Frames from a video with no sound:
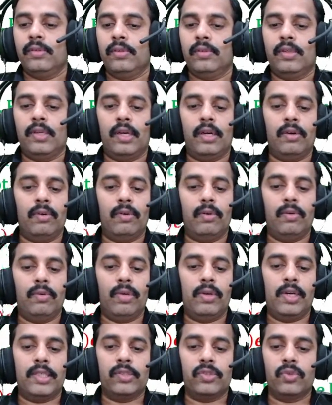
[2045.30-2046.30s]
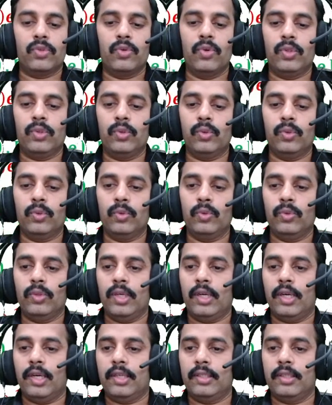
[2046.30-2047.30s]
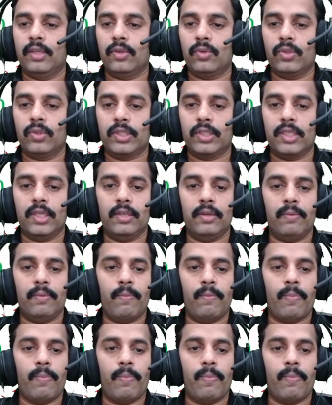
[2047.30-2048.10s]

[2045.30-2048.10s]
Now let us go to another question.